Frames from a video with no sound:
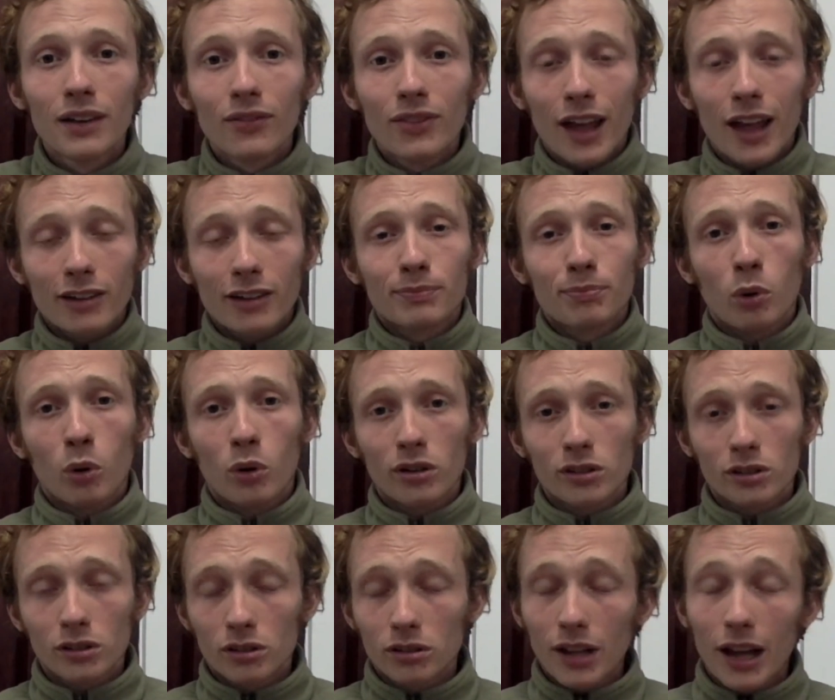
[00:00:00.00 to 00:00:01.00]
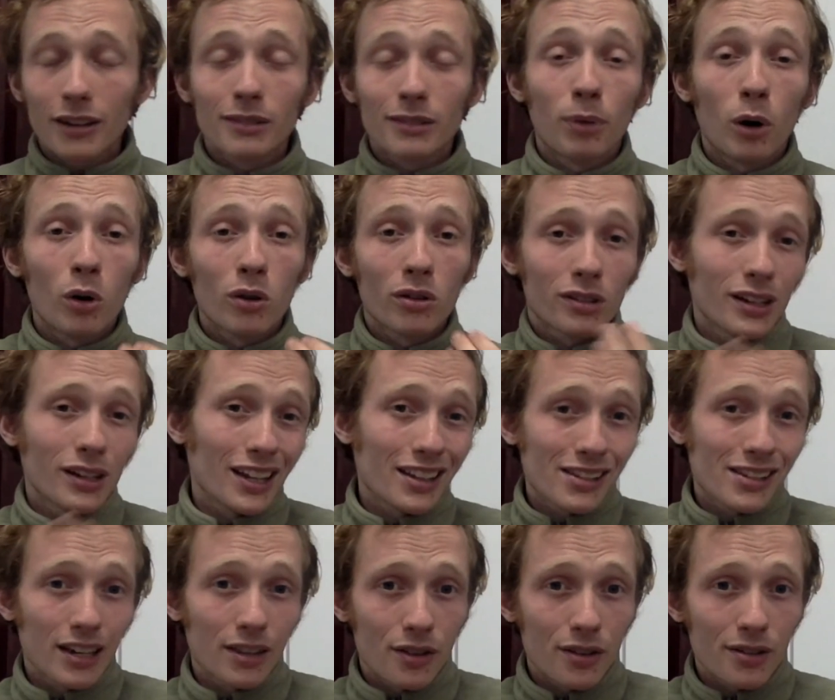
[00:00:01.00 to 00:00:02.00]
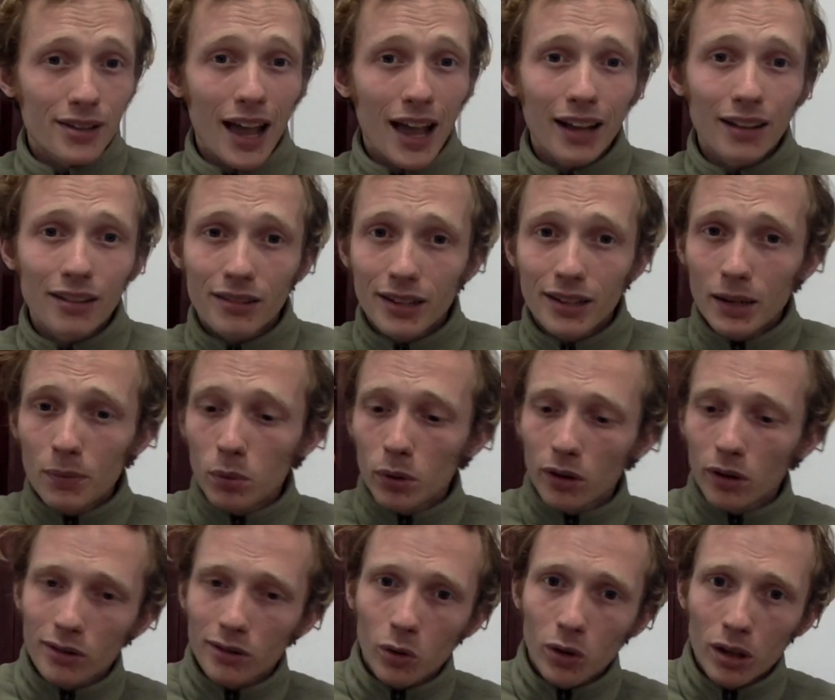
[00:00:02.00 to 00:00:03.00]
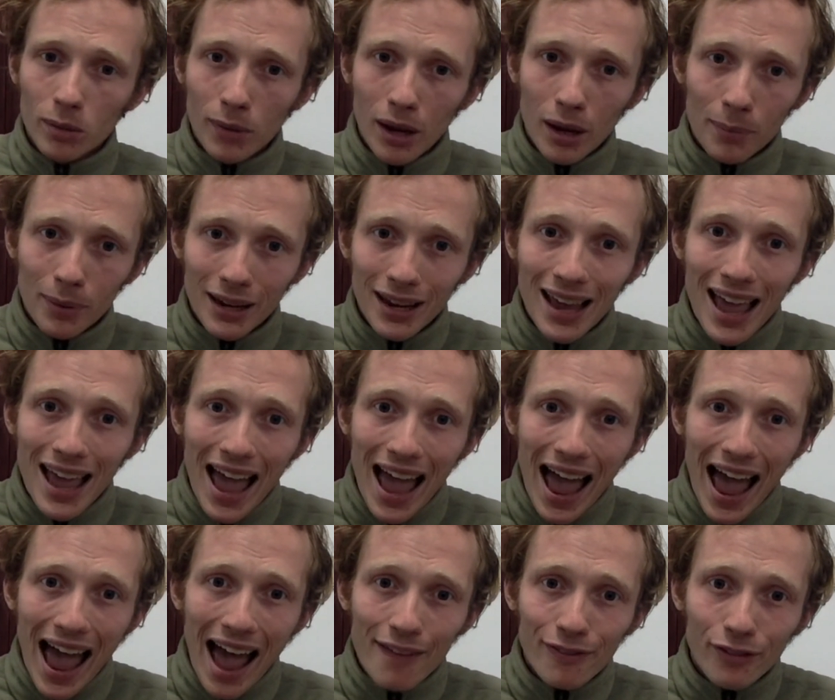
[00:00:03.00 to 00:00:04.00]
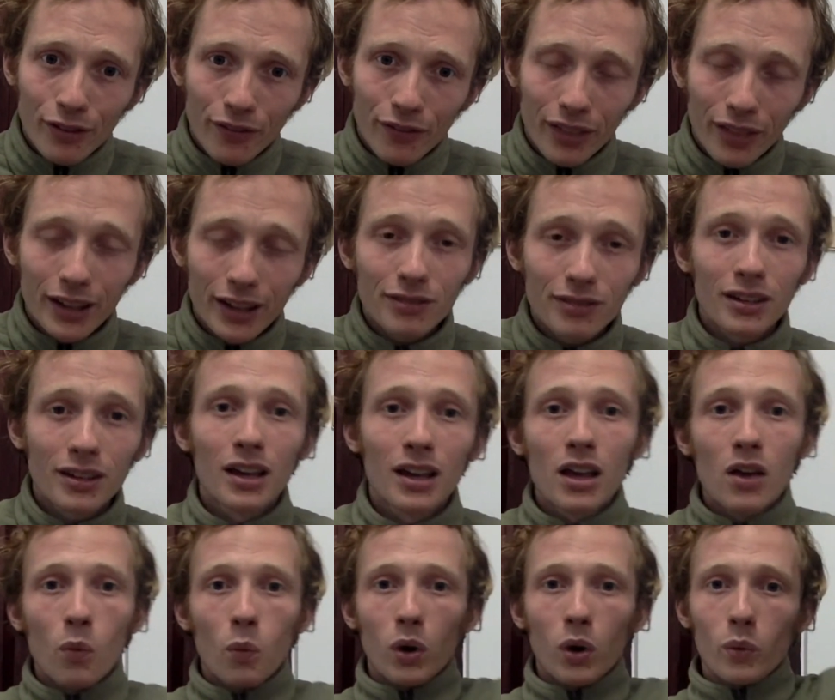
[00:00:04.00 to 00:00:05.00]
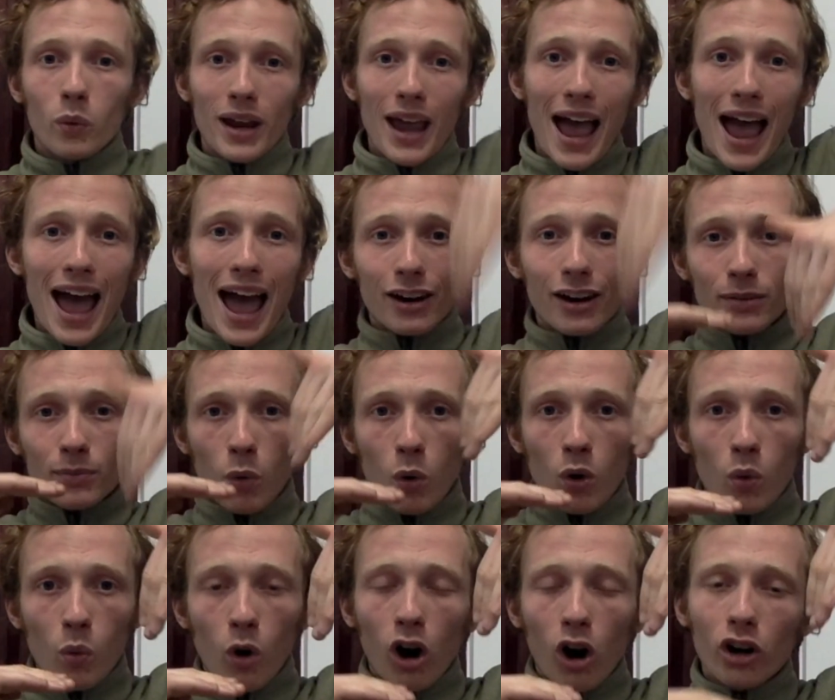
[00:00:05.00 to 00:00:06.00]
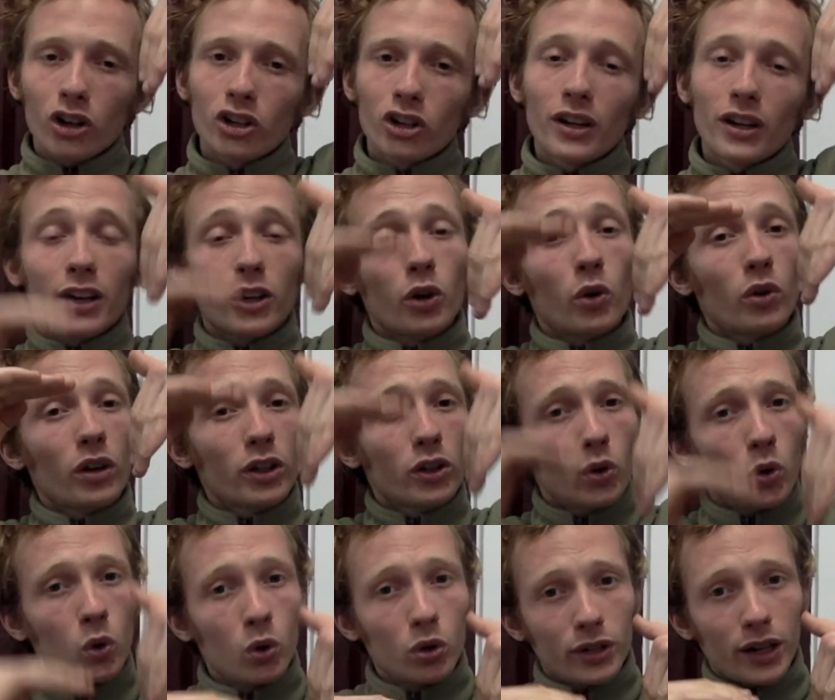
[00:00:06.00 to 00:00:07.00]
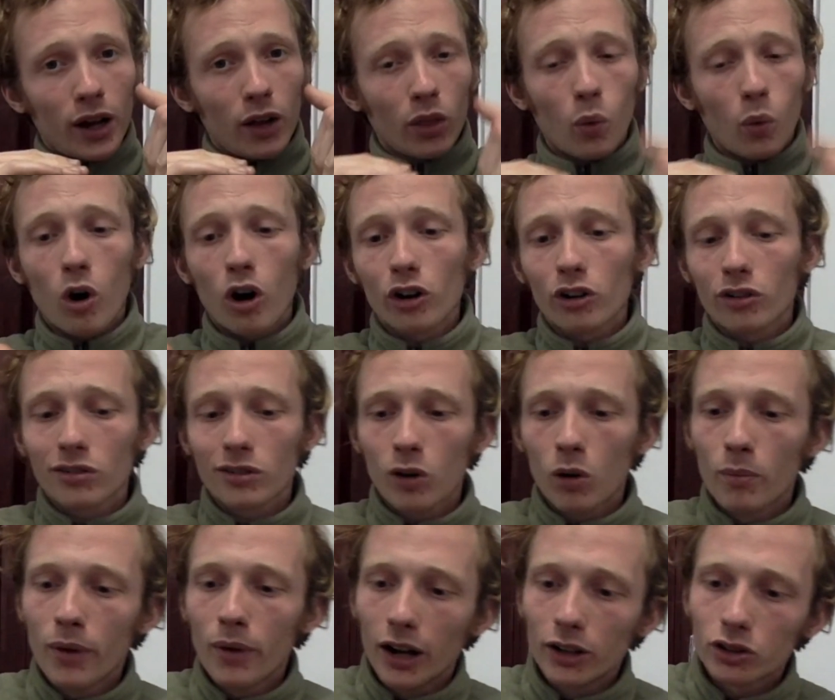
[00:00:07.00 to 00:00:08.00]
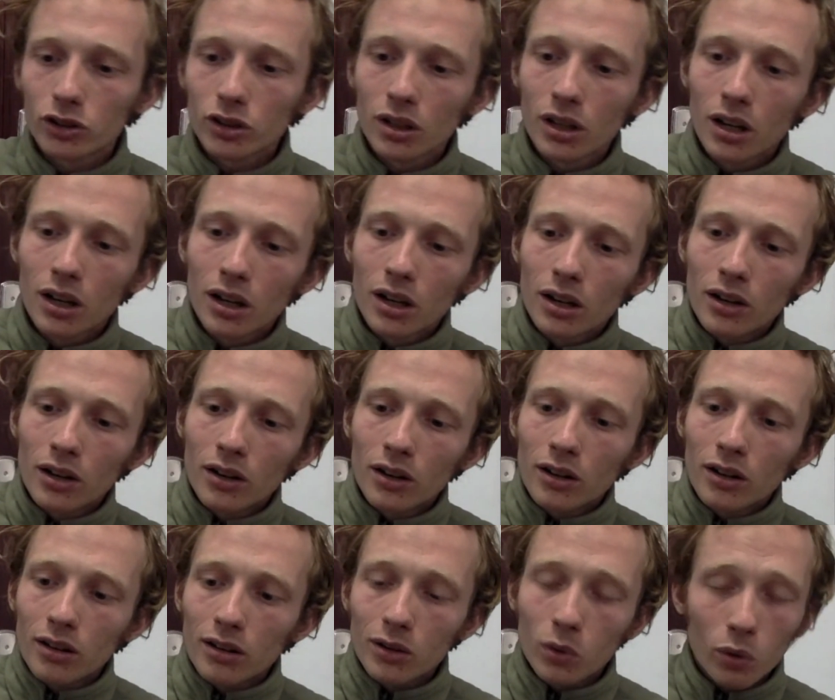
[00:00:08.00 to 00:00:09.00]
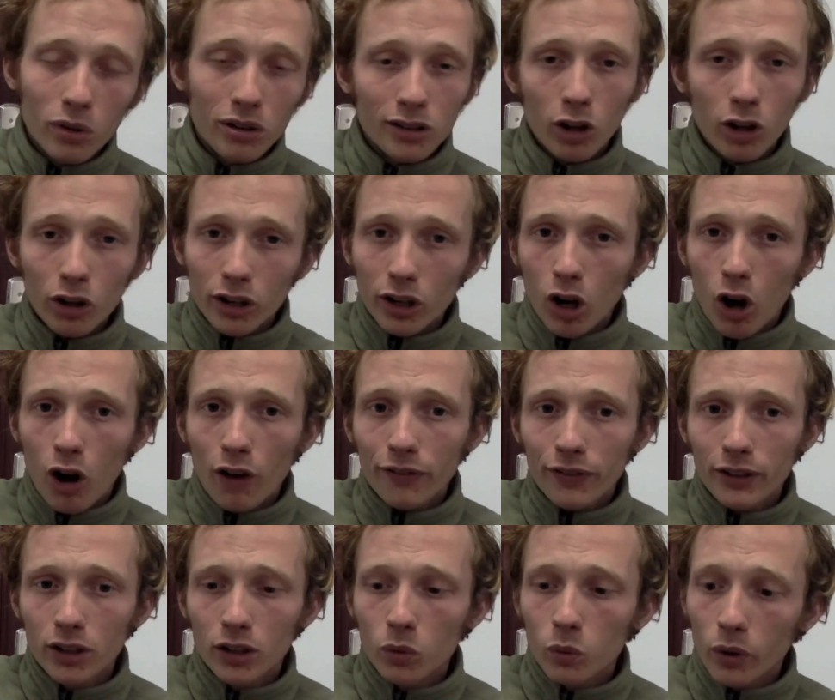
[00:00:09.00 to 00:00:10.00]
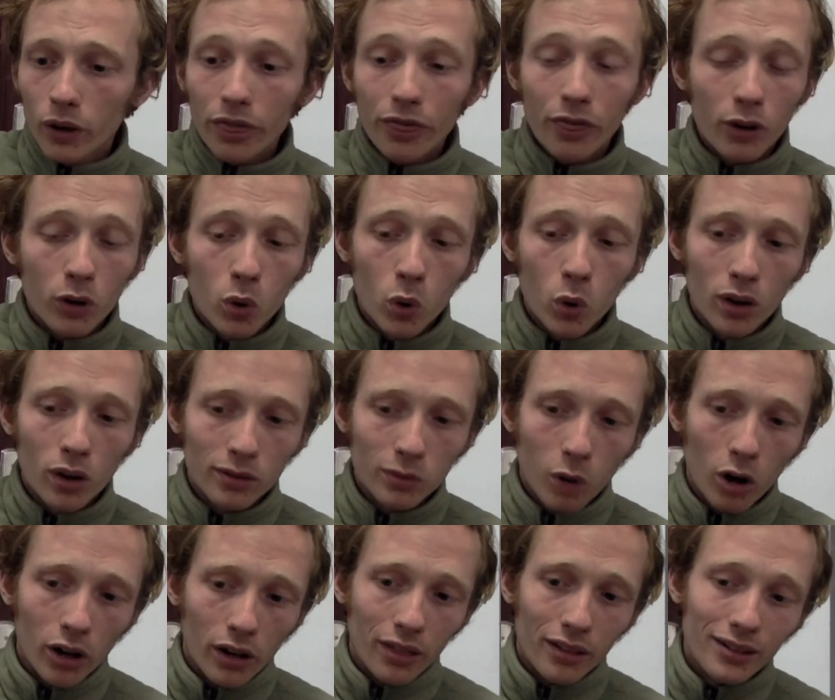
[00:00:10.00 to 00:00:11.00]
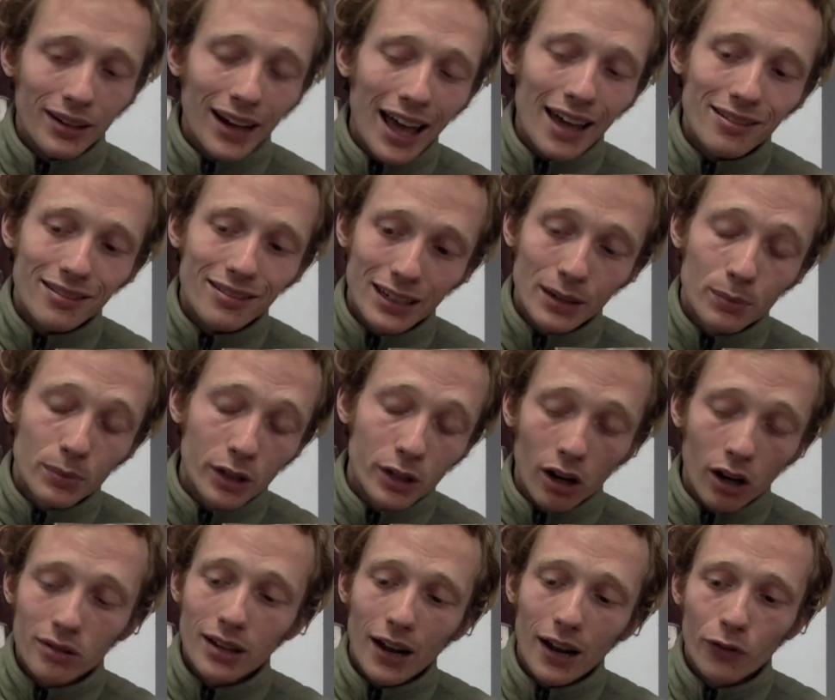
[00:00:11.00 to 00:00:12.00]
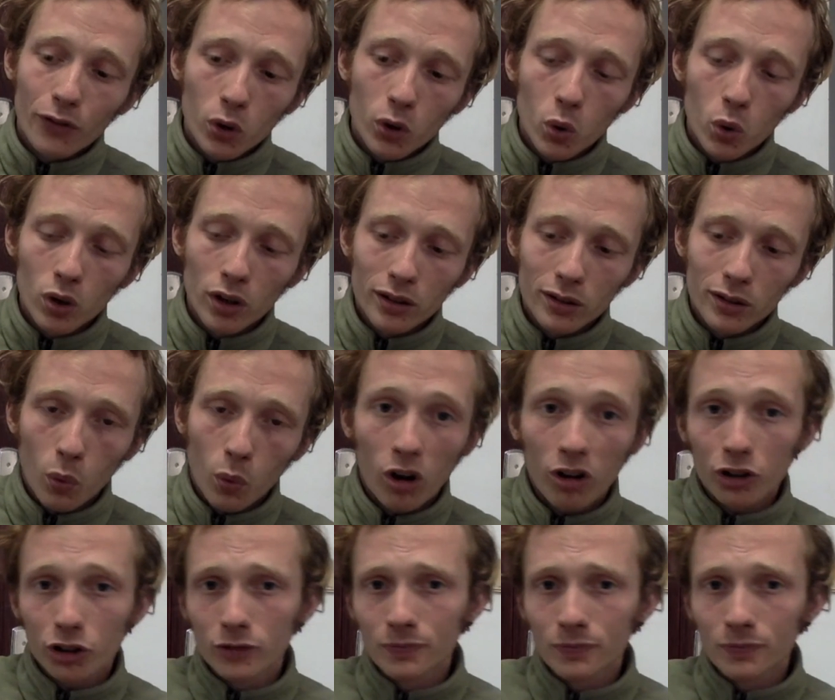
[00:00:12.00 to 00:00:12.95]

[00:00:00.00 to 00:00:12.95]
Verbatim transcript: as opposed, as opposed to, let's say, the second steep, when there's only maybe half of this, when we added more water, it could only cool down the water so much. So we're starting off here with the coolest water. This last steep does have the coolest water.